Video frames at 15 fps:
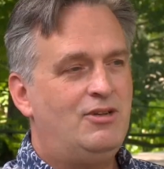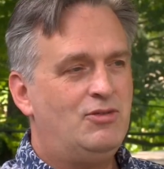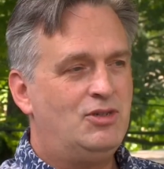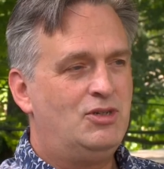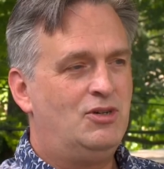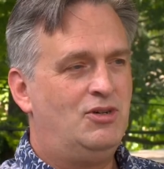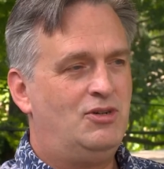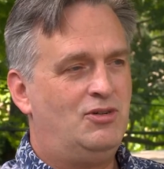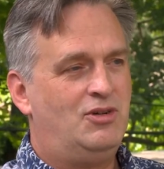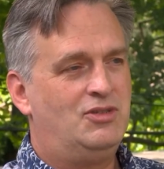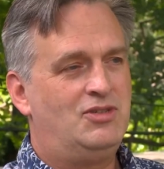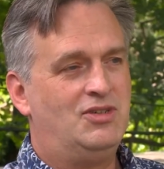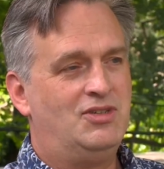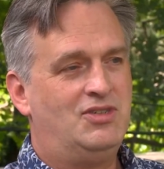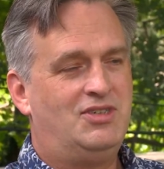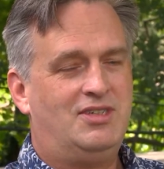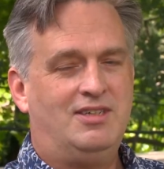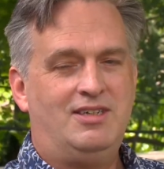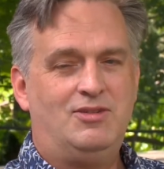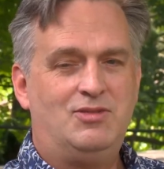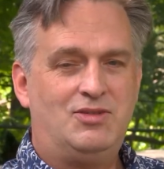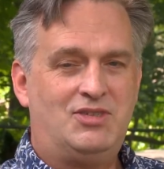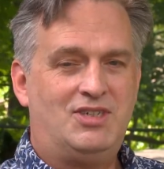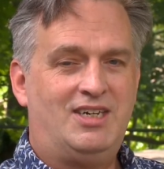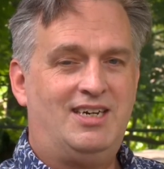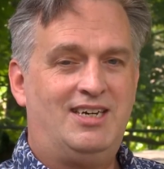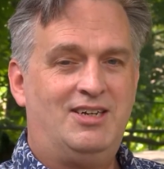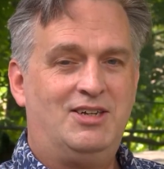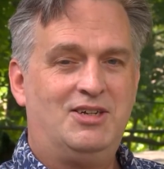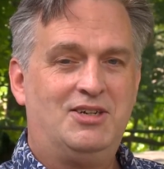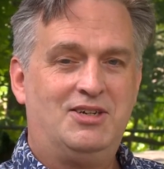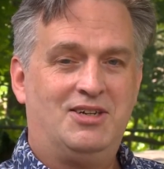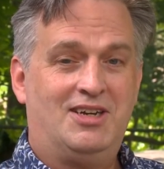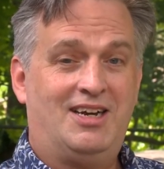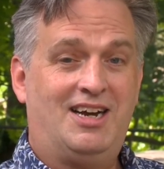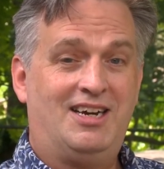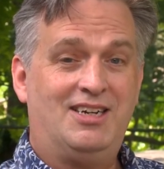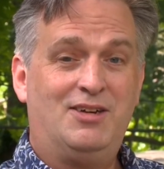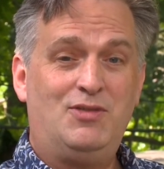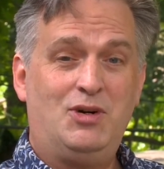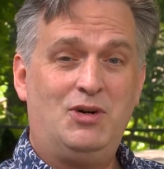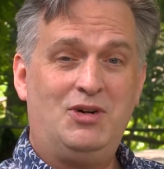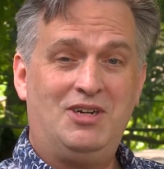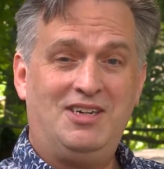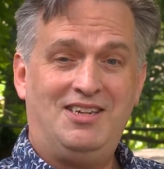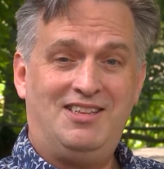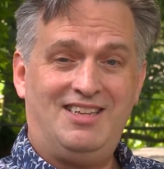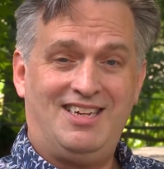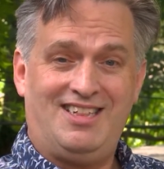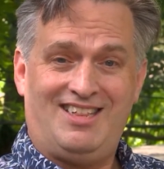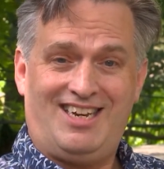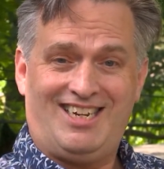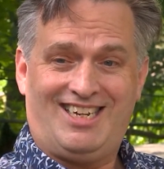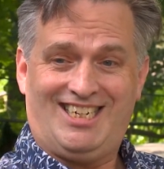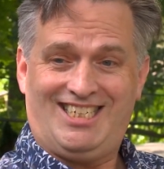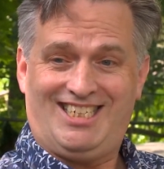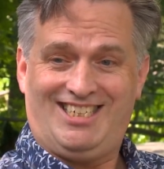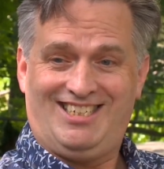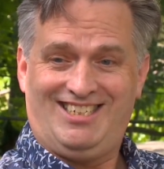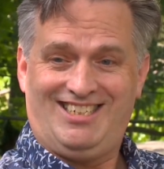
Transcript: he would turn to us and he would say, I never heard anything like it.